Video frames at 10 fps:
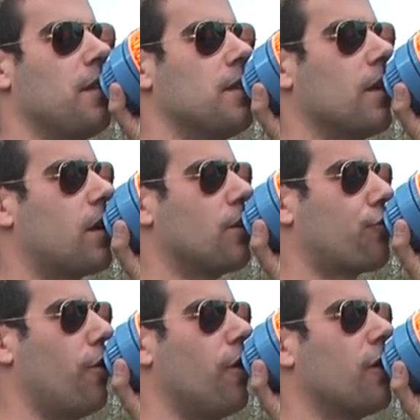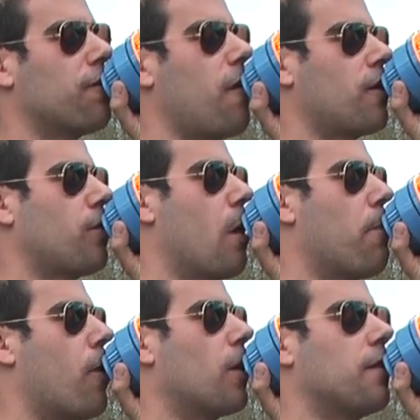money and control are far too
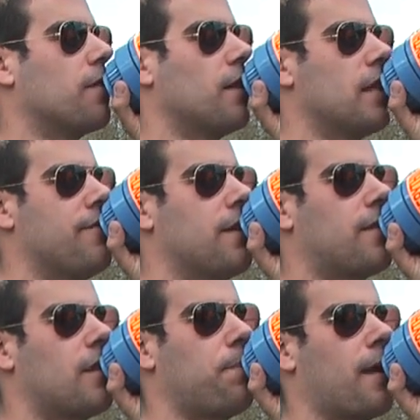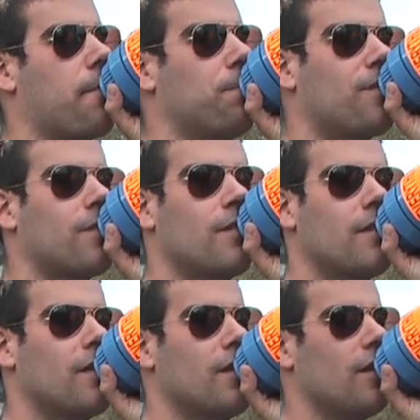important to leave it to the plebs?
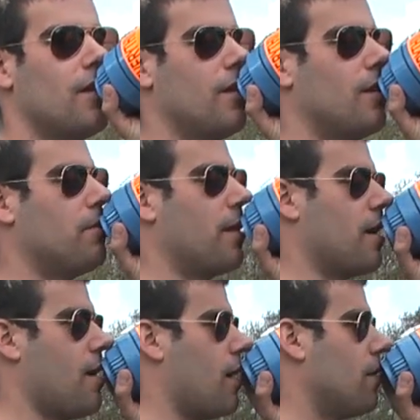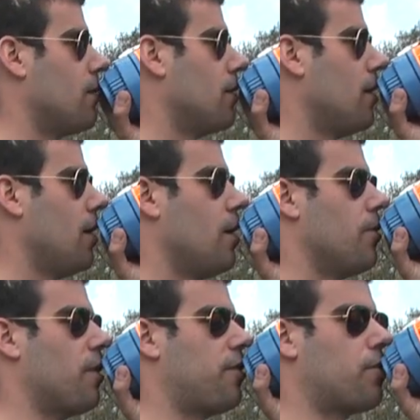Well, they are.
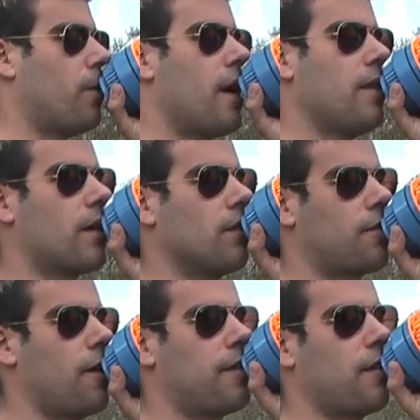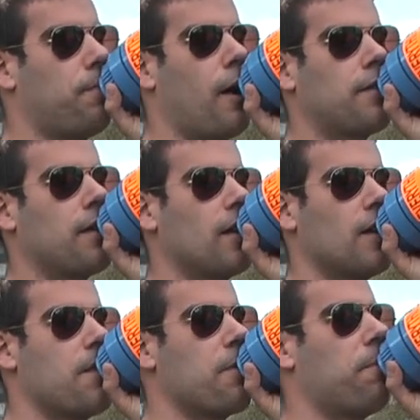Which is why the Conservative Party, the
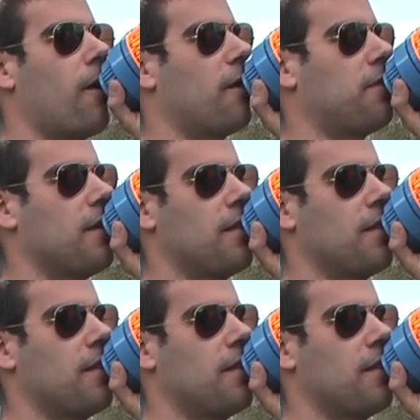Labour Party,